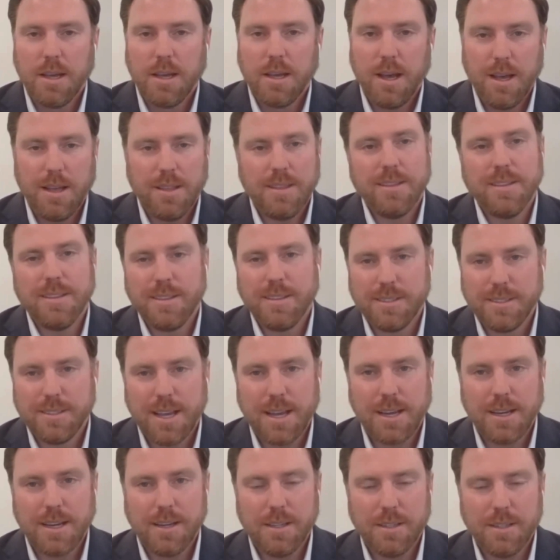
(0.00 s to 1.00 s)
And then the
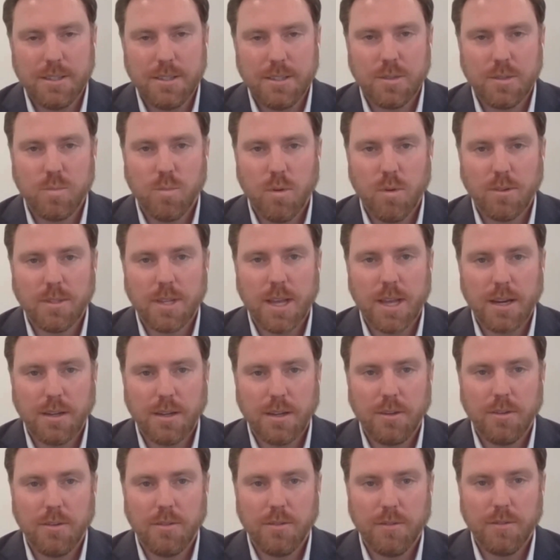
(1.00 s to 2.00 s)
second is this more
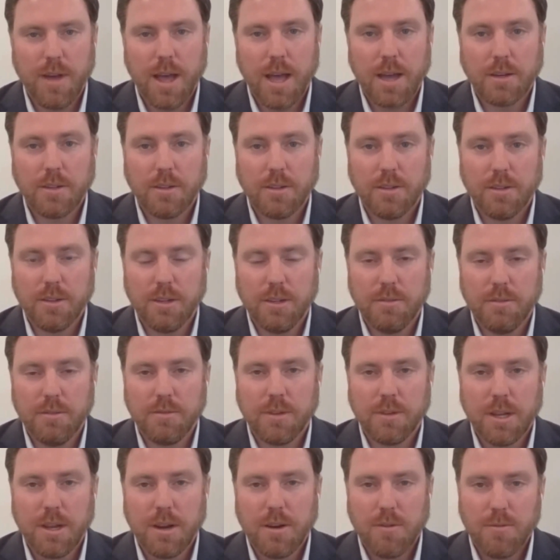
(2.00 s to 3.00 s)
technical factor of
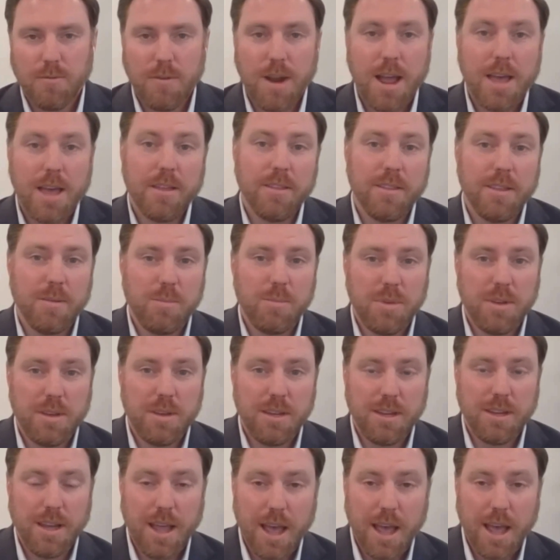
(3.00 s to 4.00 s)
rather than
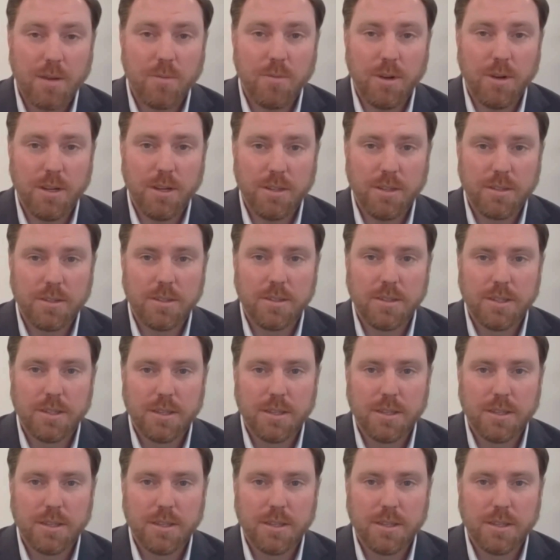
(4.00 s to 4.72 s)
being a headwind,